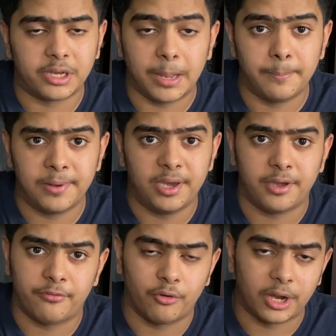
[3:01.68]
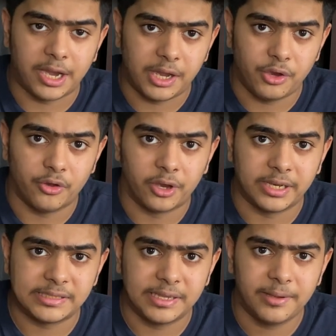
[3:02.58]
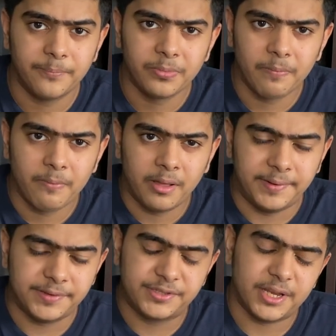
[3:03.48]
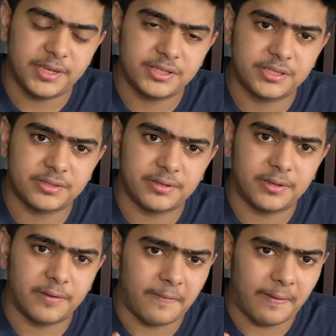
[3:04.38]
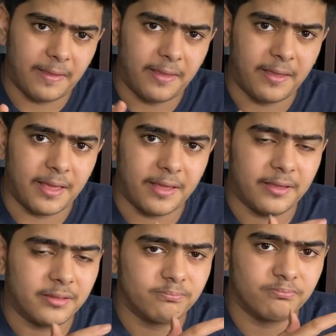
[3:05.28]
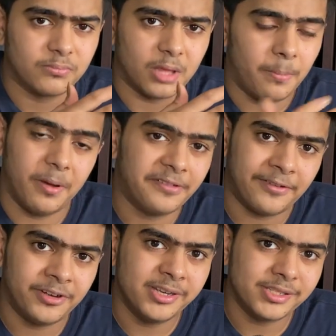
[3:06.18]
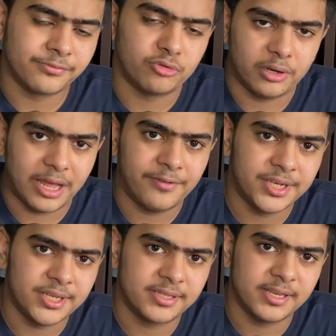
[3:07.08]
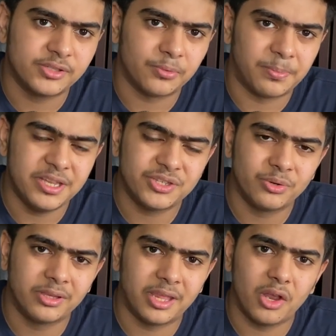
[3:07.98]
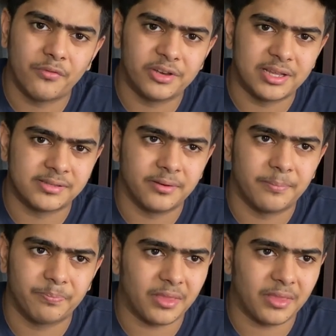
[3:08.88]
template for writing your essay. It is just a above average, if not average, essay. So please don't think of it as a